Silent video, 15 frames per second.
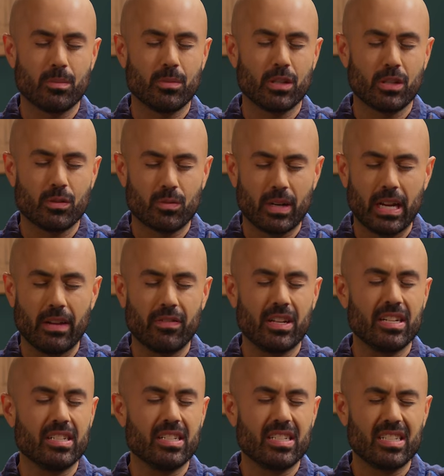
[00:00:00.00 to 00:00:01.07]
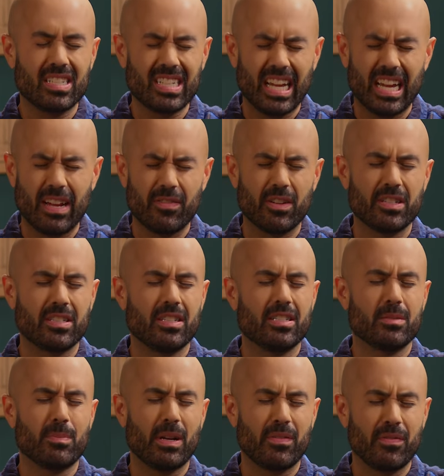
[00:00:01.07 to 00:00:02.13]
from the grave, that he saved us, and
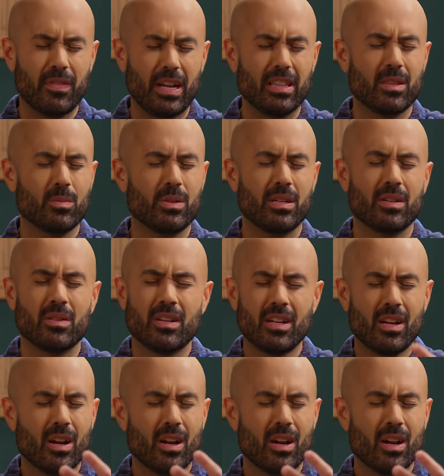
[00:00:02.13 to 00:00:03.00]
it's by faith that we are